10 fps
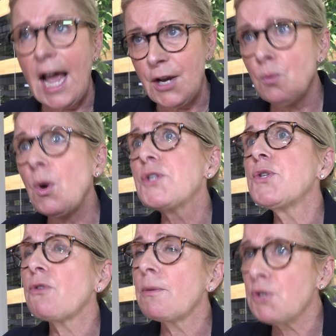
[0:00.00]
and who want
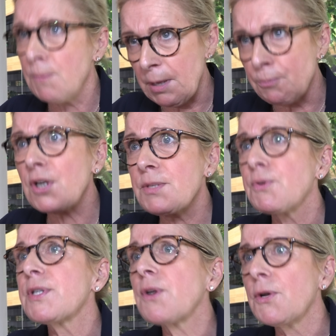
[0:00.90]
Europe to be a
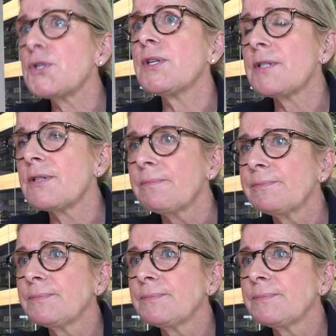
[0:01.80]
prosperous continent.